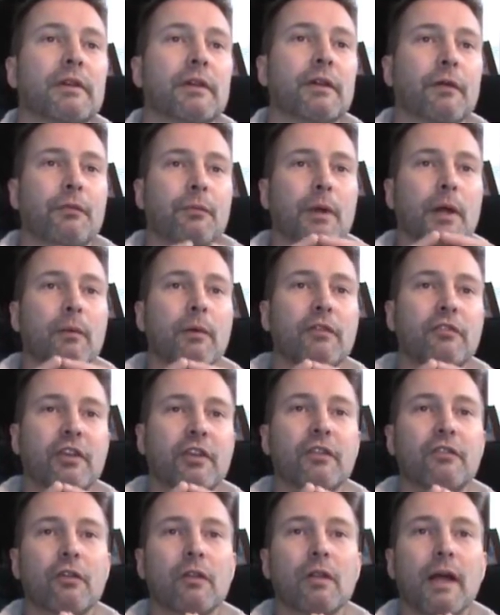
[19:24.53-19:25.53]
Tier 3, rich
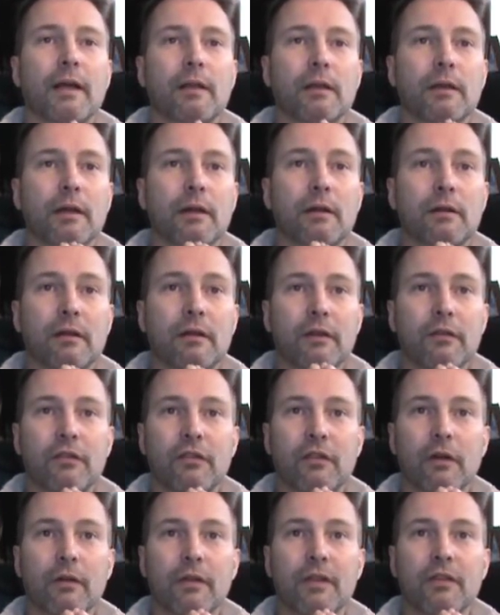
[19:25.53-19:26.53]
kids are likely to
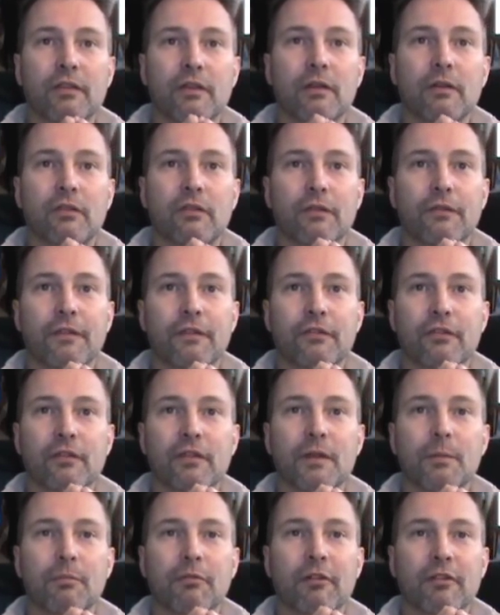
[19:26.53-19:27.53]
consider these
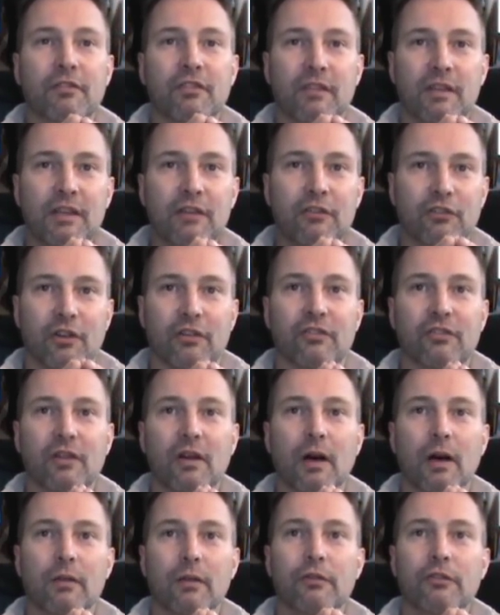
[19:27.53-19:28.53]
insufficiently
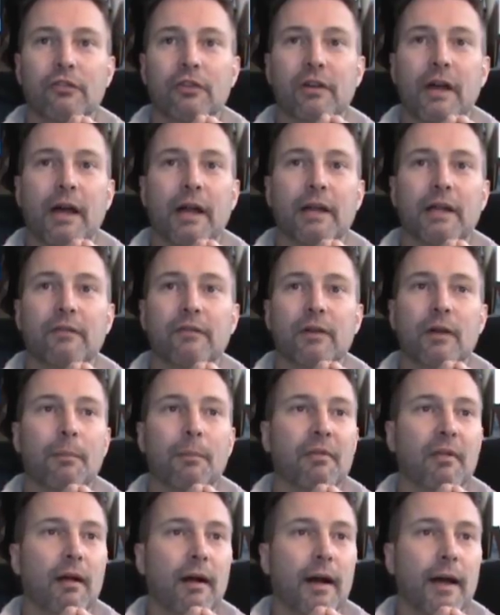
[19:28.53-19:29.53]
prestigious. Others should not even
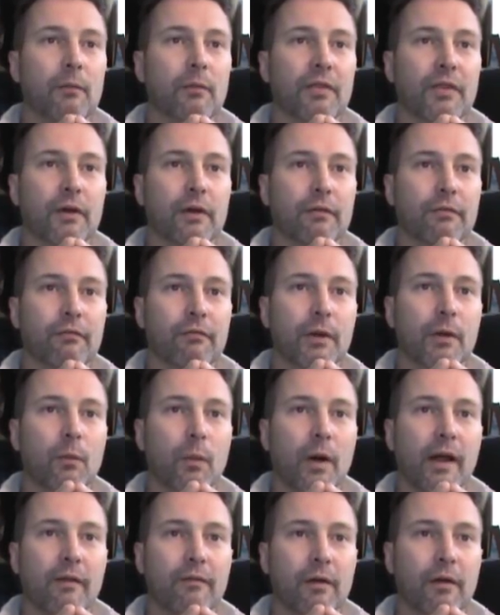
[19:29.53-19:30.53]
apply without a fee
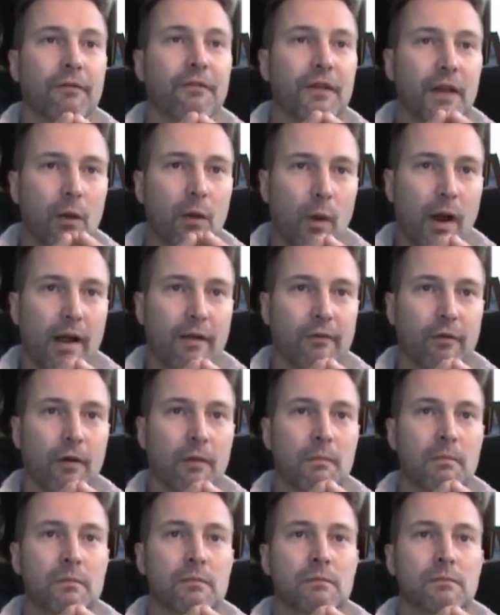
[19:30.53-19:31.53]

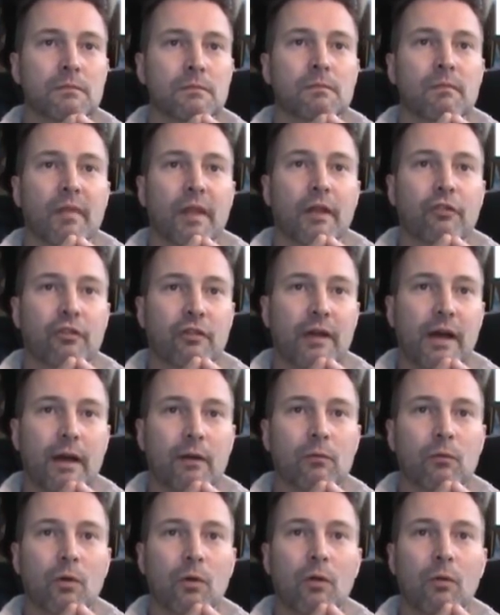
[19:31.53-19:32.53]
waiver and should
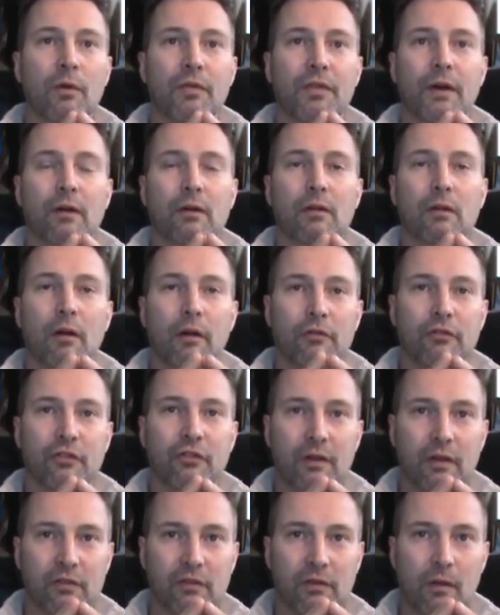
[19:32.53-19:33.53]
not enroll without a
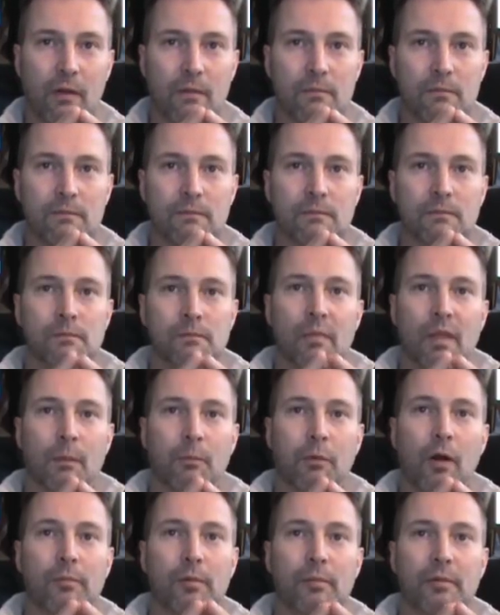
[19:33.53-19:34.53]
large discount,
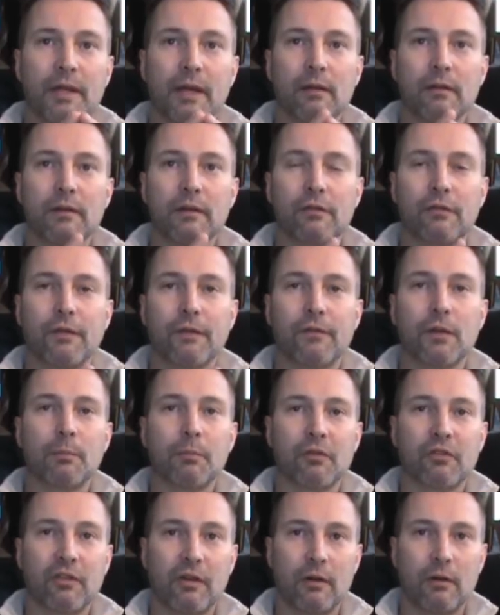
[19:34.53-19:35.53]
probably at least
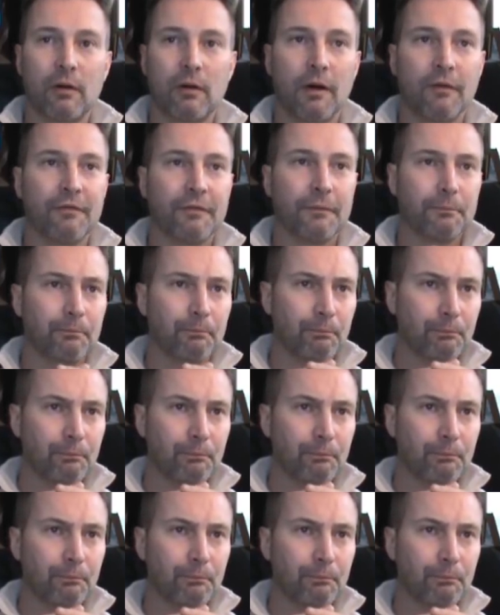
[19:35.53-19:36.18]
50% off.